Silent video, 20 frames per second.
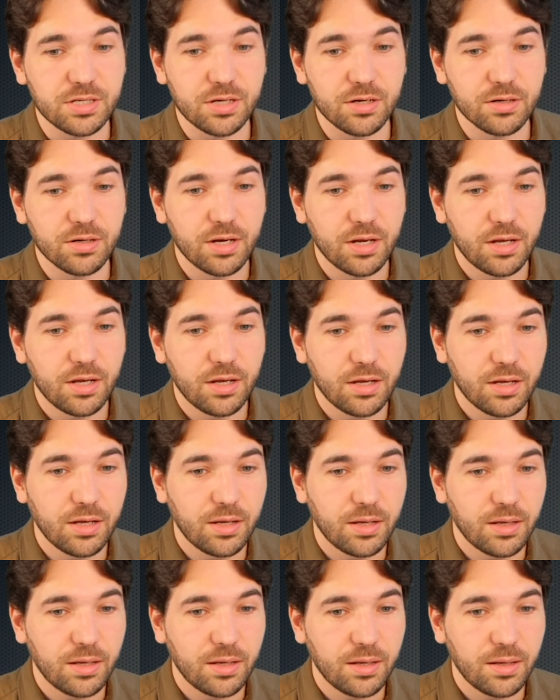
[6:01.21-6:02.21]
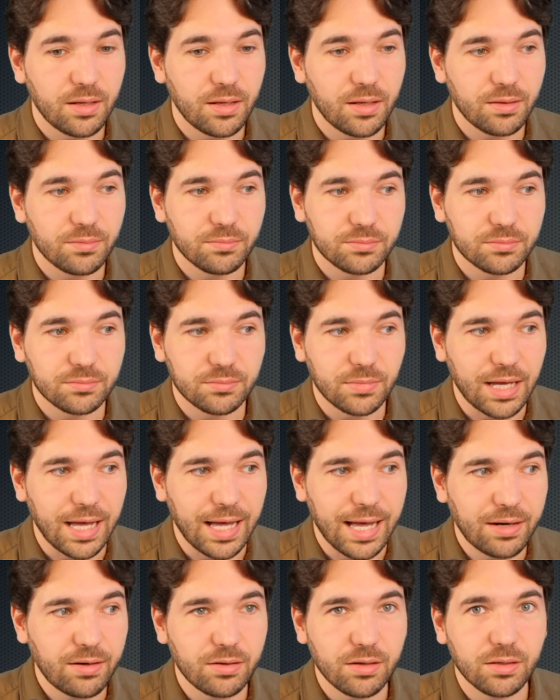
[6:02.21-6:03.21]
here,
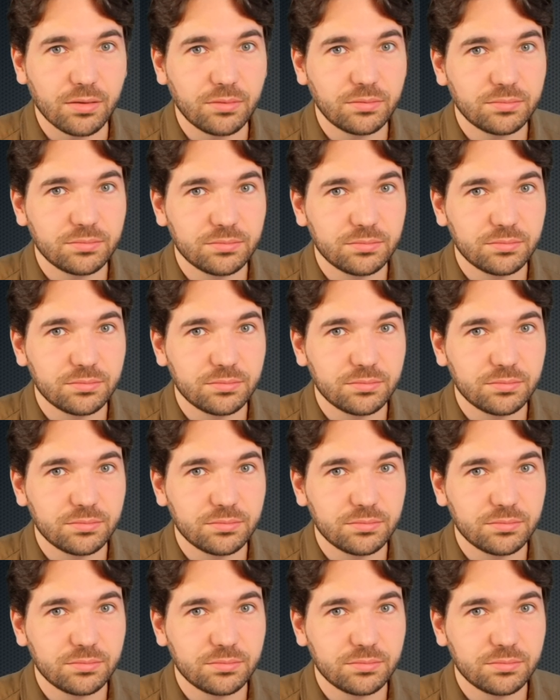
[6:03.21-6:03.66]
I don't know.